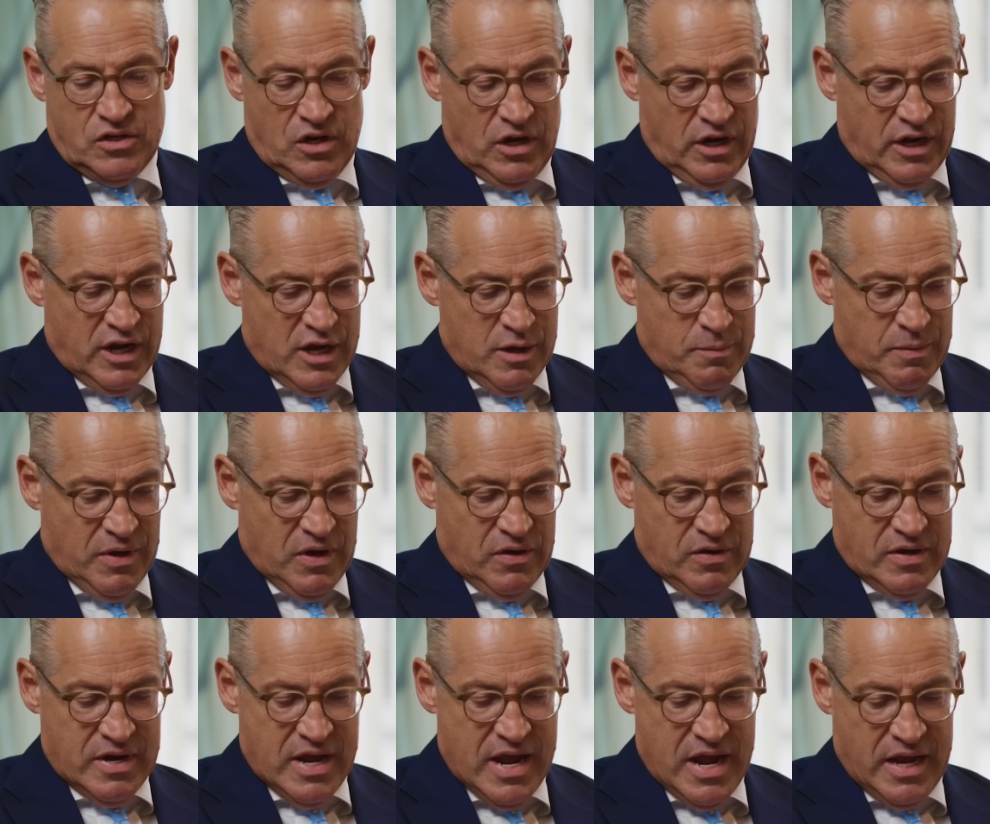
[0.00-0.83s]
talking
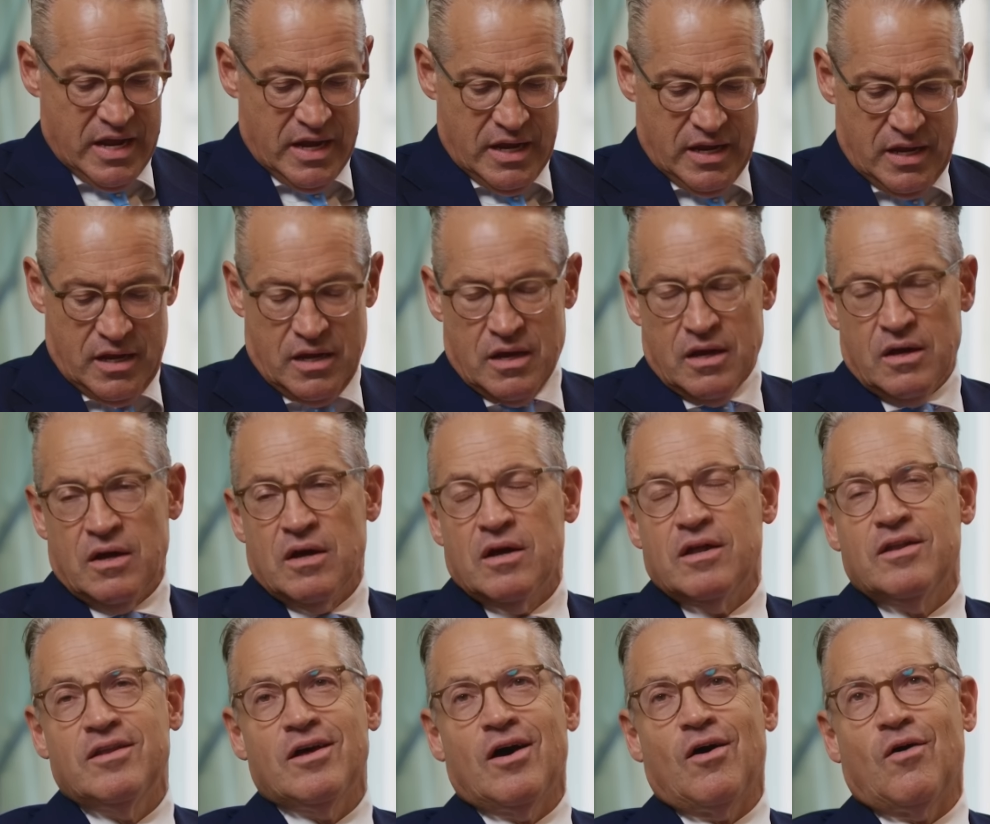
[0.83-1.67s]
about nagging.
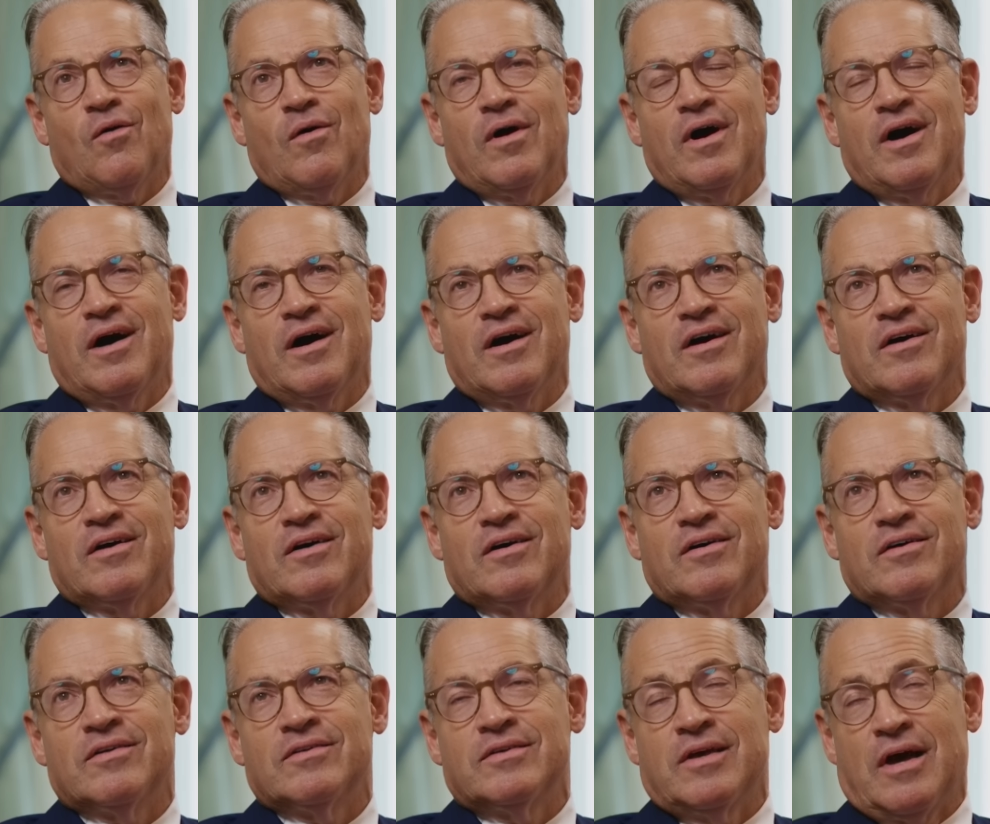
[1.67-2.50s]
No. Uh,
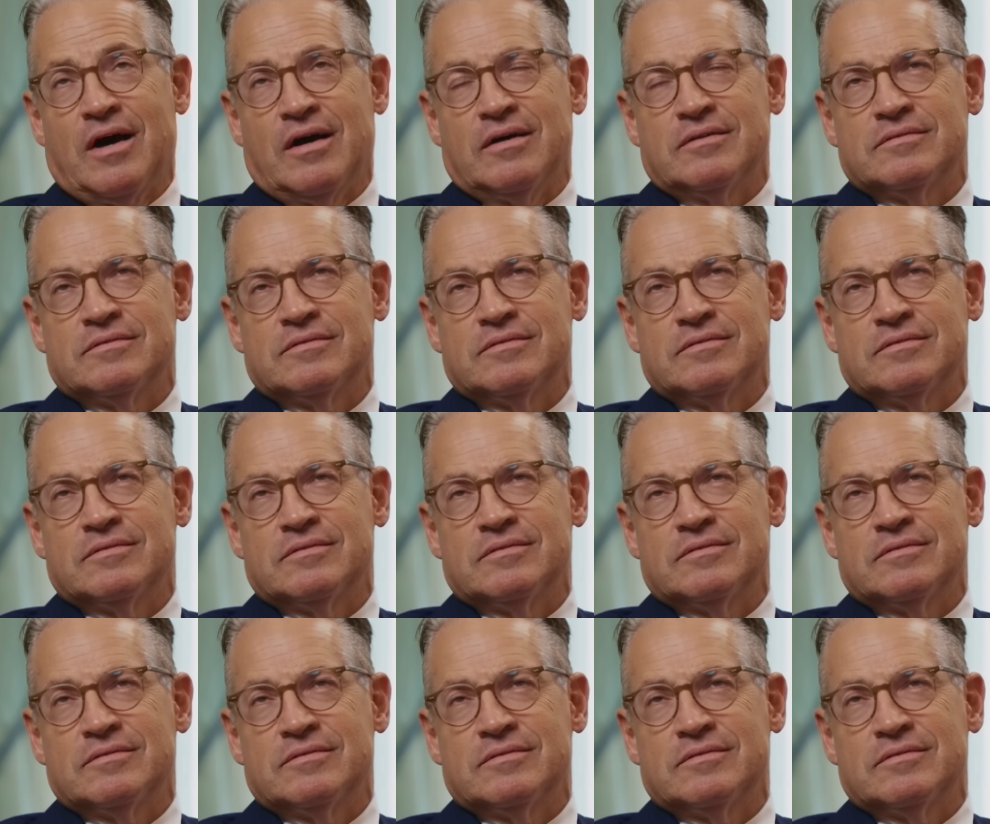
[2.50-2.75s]
so, but yeah.